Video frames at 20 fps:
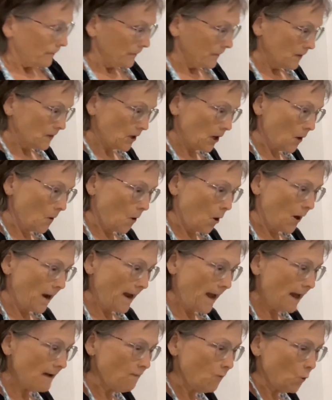So I
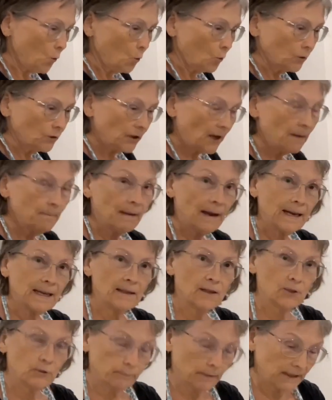have also made
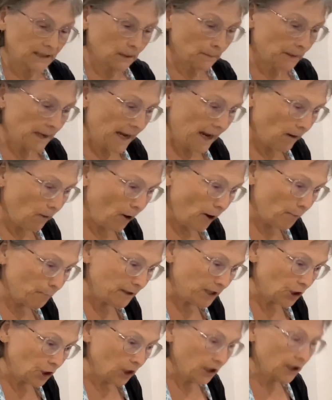this recipe. How I originally